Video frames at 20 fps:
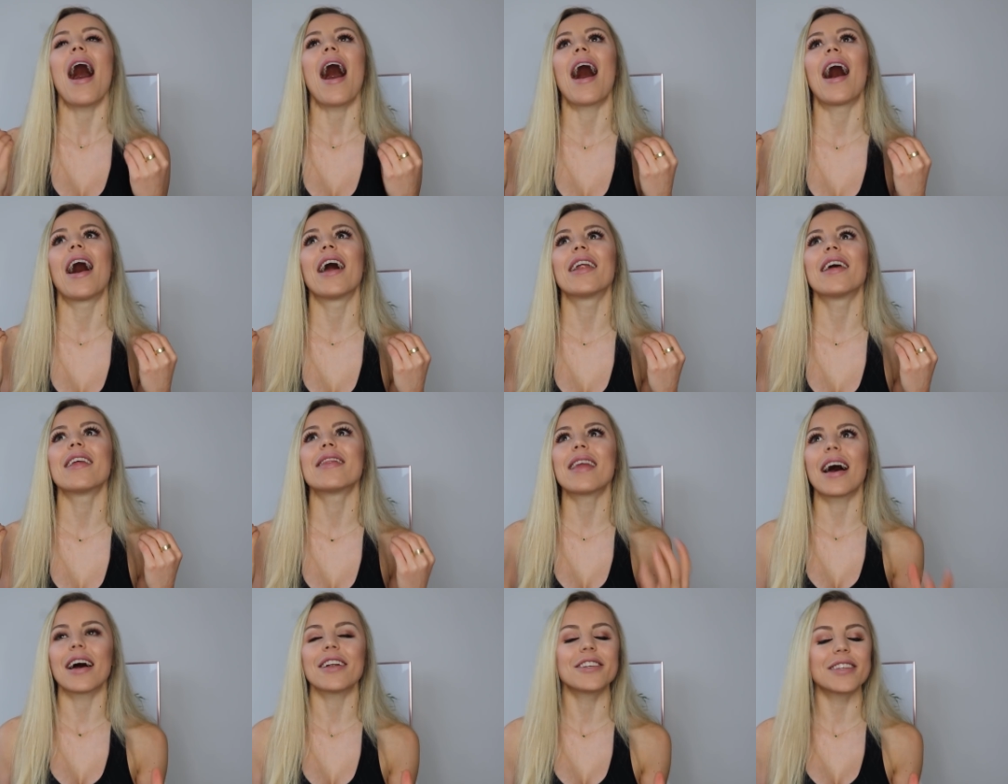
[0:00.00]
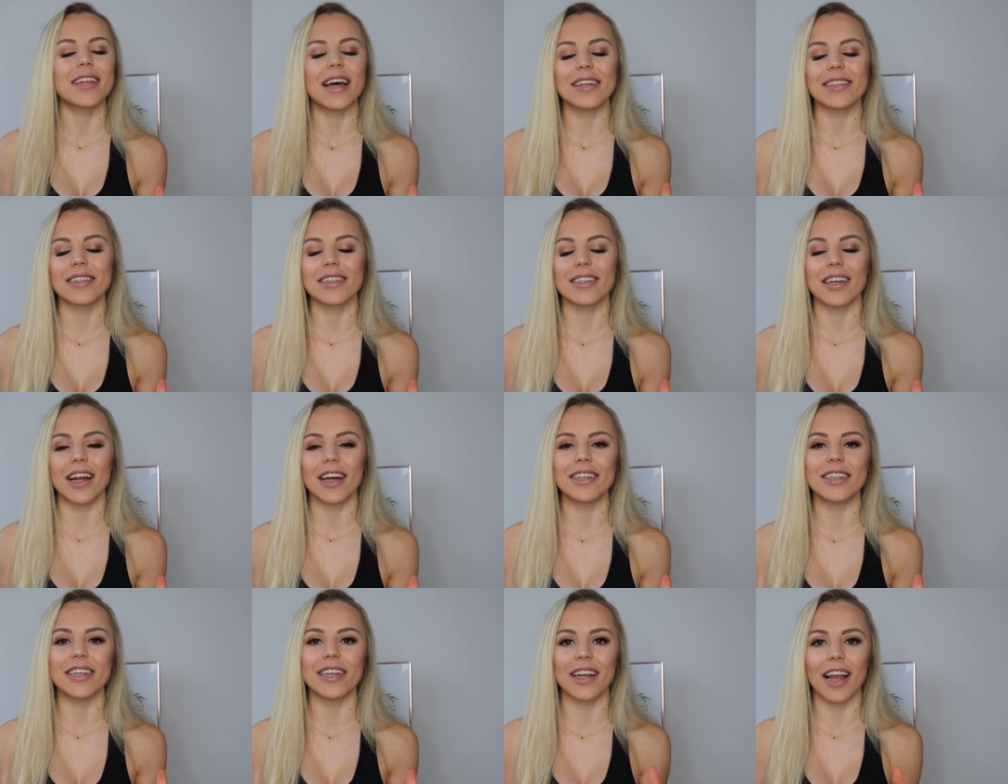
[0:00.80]
and that
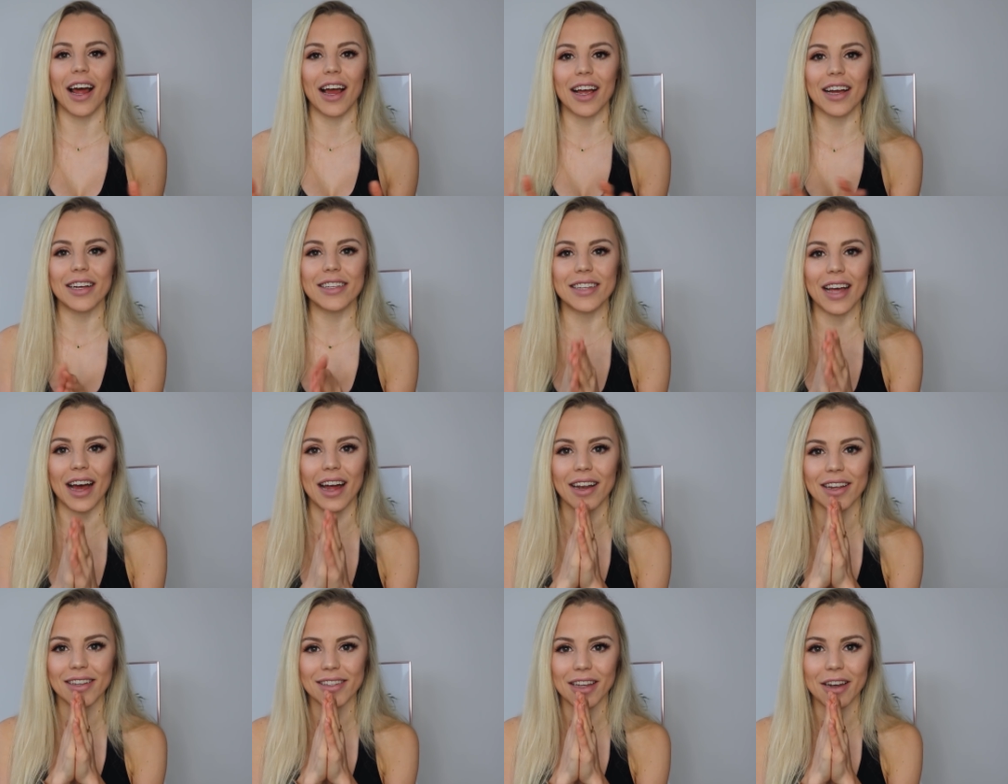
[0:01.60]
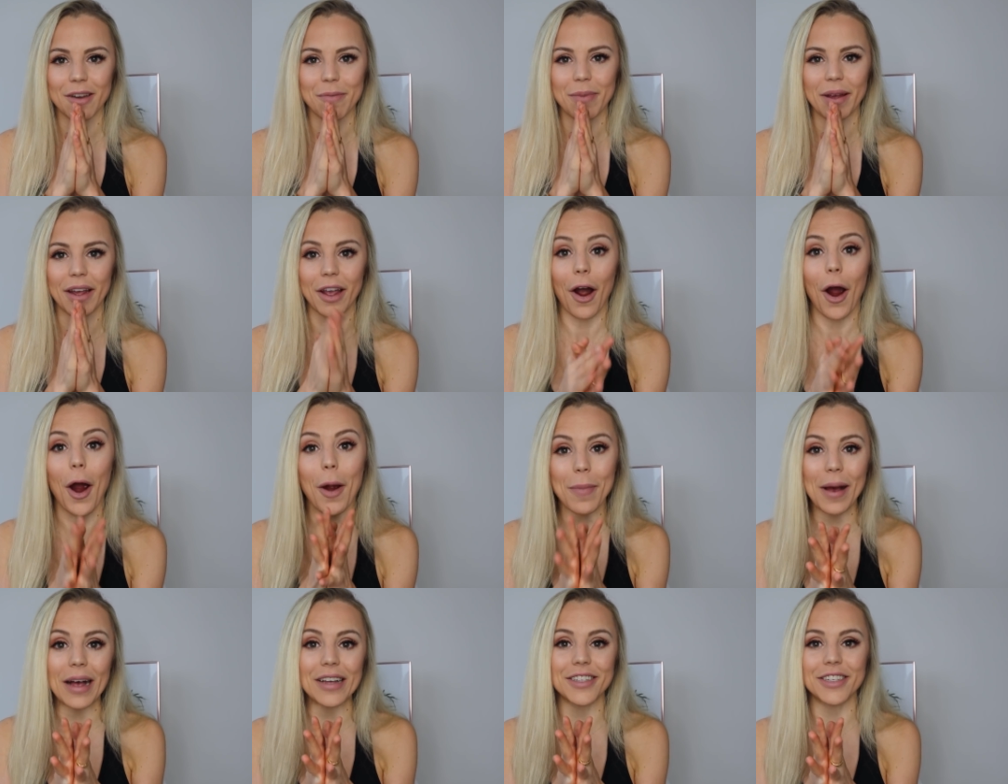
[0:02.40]
2019, like I said, is going to be
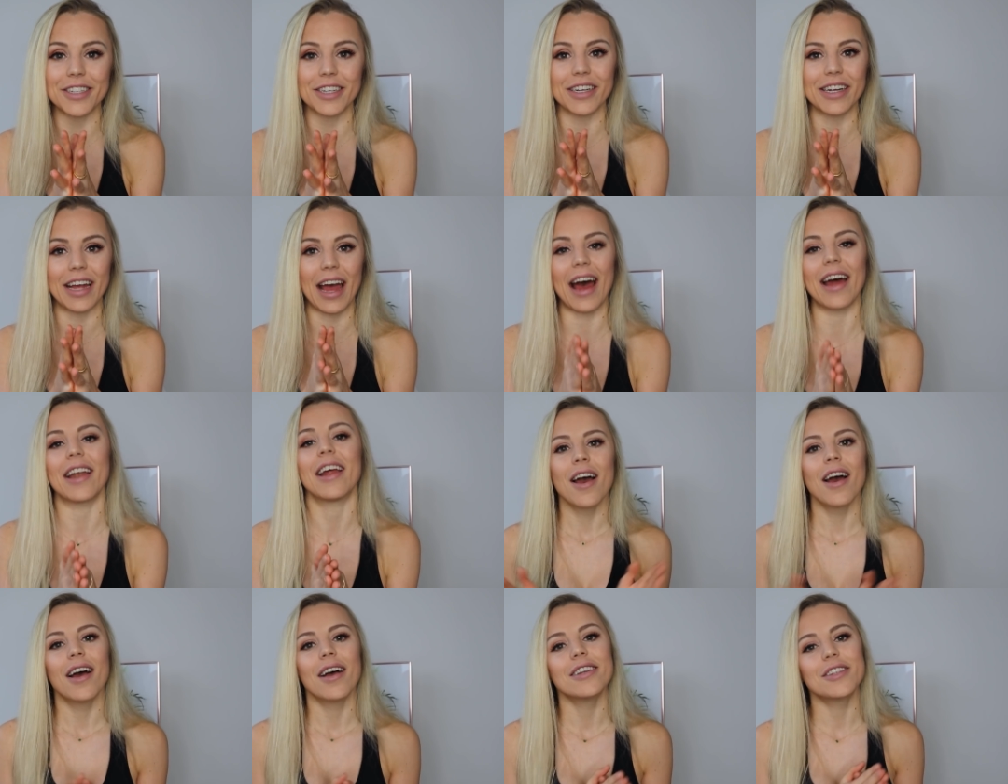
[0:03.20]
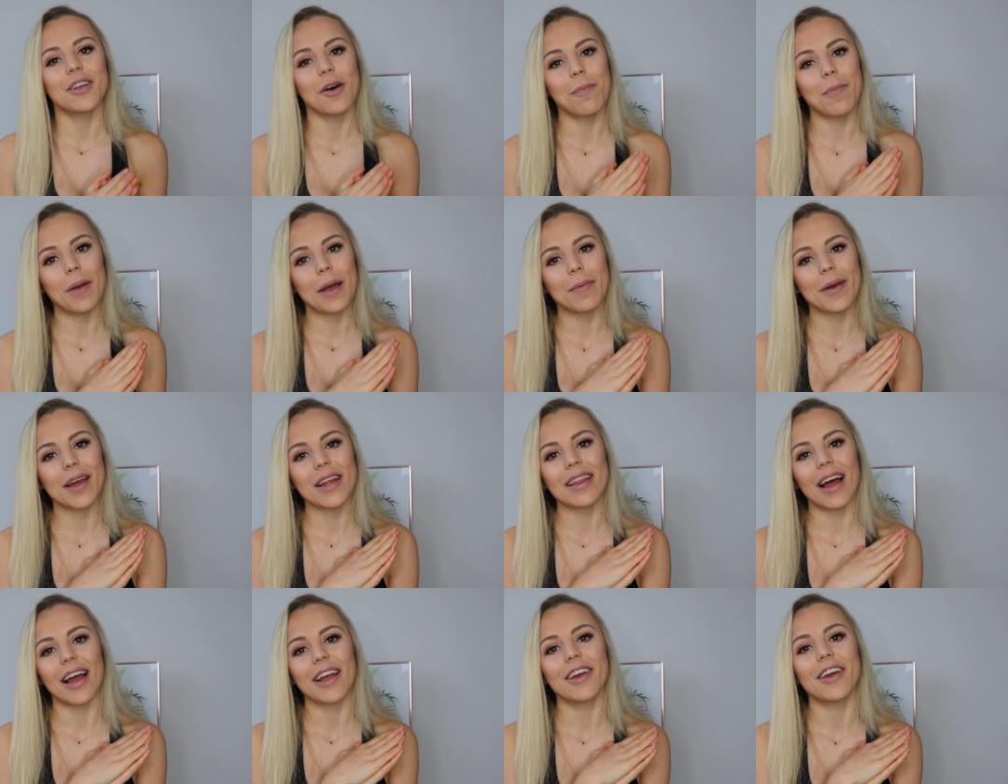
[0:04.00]
our best year yet. So
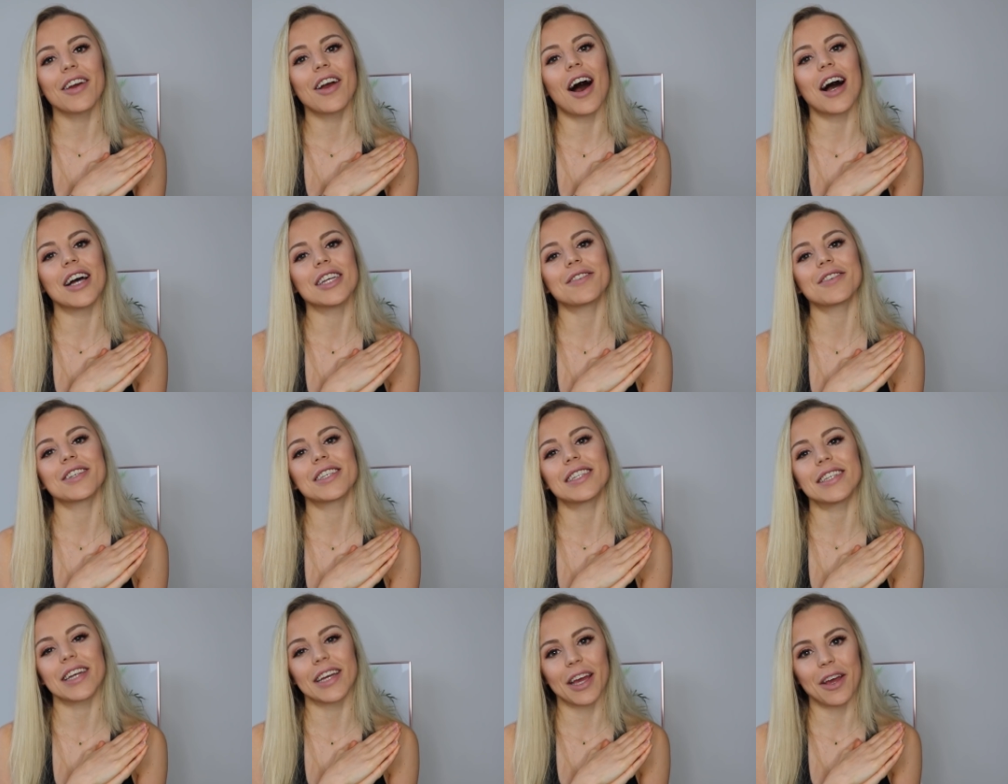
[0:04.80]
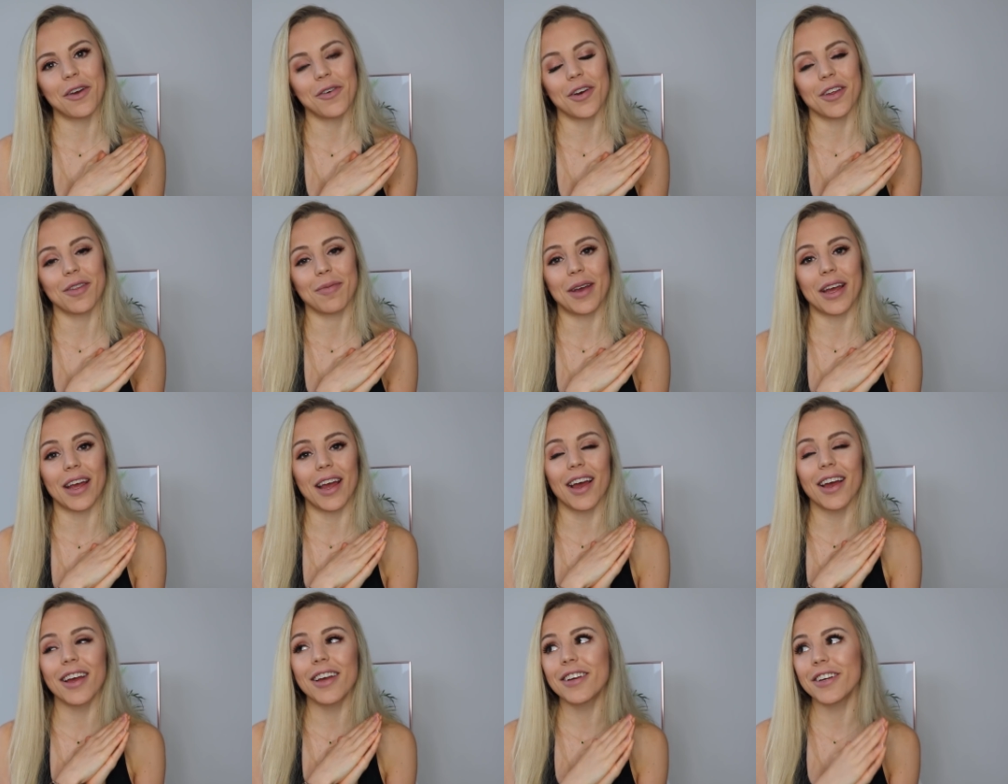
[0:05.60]
big thank you guys for sticking with
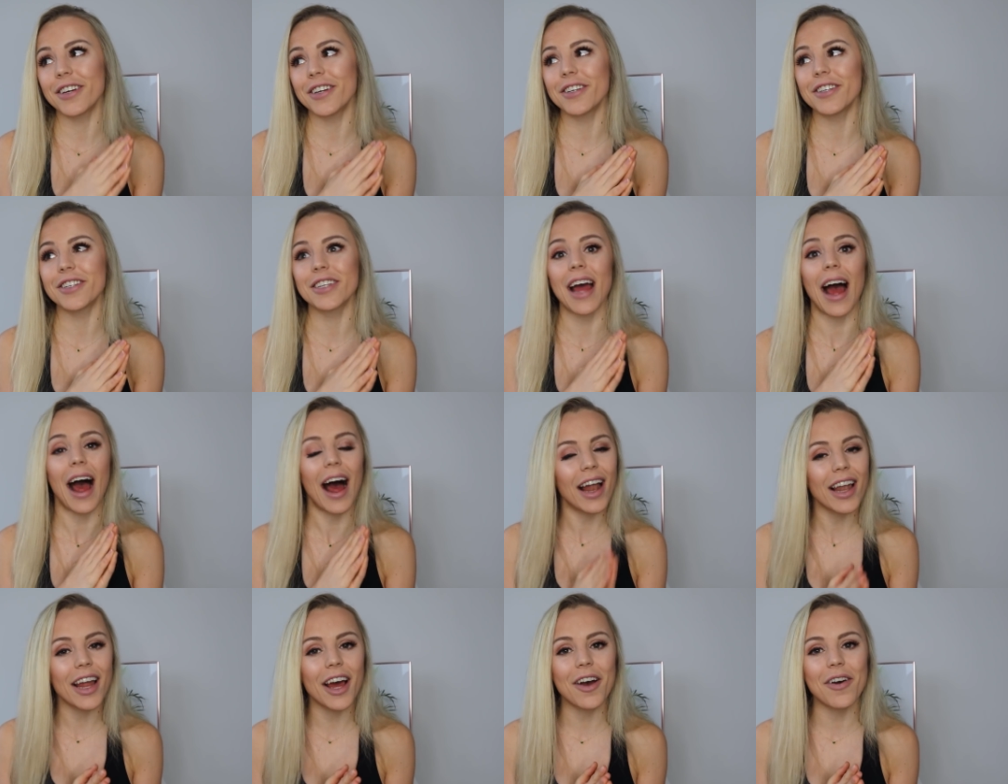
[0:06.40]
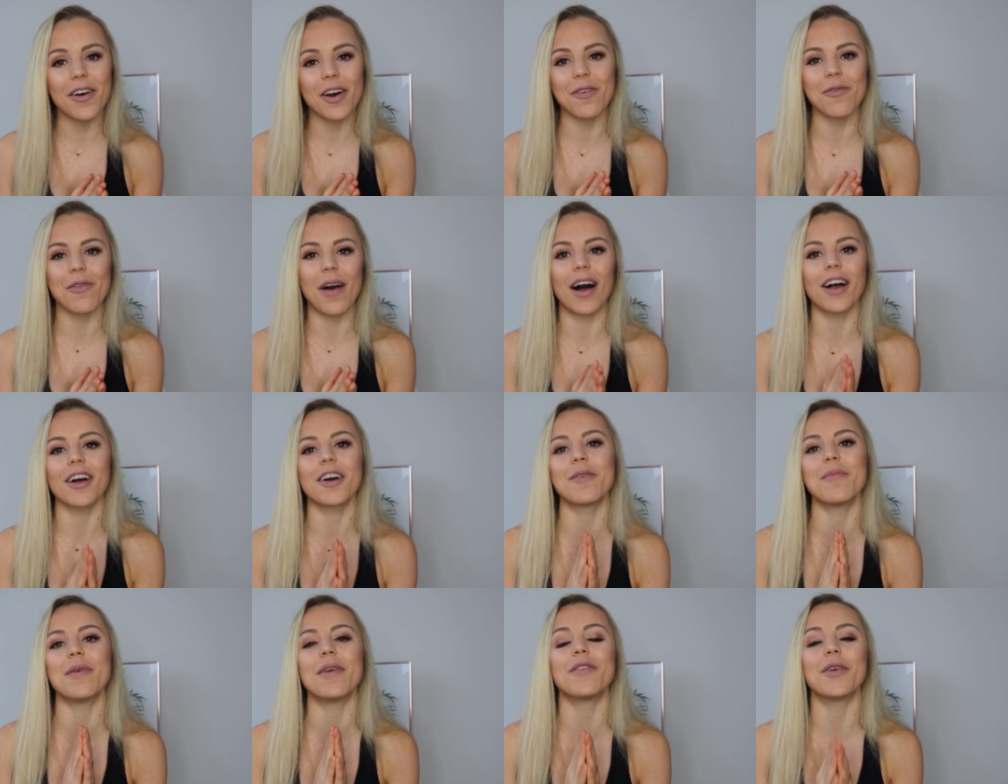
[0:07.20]
me. A huge hello and
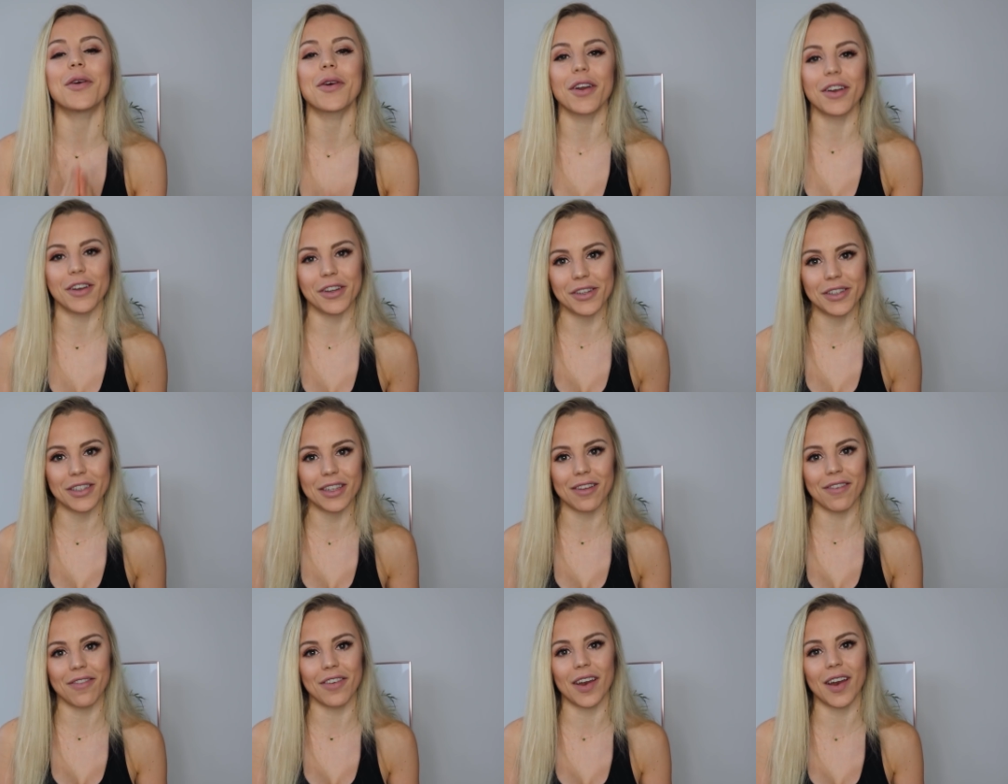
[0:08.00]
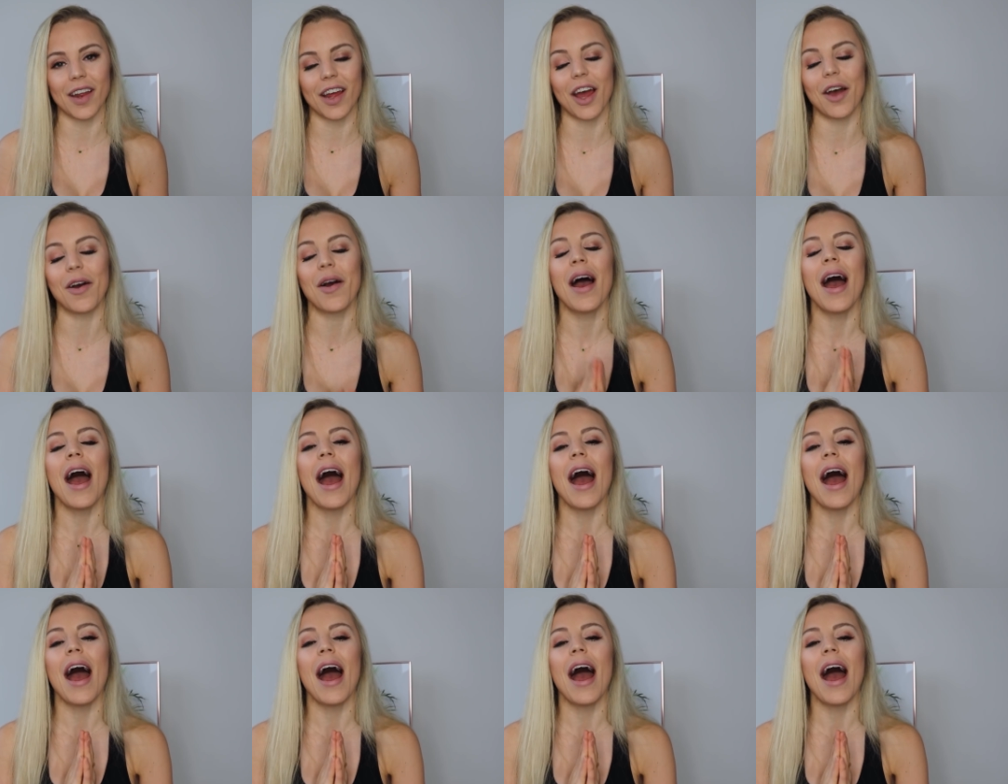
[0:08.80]
welcome if you are new to the video,